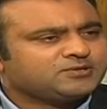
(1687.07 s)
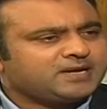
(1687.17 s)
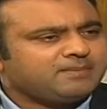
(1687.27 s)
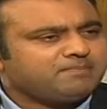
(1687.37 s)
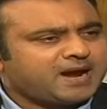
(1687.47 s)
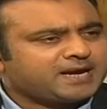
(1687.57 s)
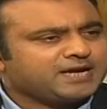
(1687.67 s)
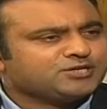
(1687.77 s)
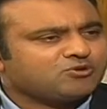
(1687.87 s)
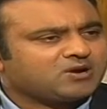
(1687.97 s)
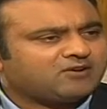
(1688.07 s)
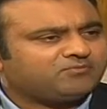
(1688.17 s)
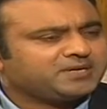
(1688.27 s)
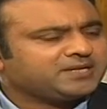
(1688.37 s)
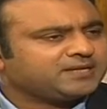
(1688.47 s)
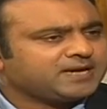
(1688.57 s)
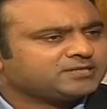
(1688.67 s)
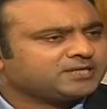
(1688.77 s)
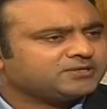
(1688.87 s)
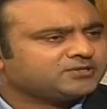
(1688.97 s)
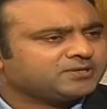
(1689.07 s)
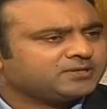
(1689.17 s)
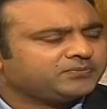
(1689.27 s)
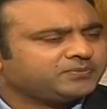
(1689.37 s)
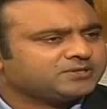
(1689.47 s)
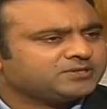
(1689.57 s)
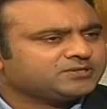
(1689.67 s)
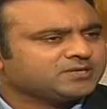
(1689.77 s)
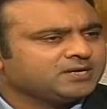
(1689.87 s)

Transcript: really backing your government. In that sense, this is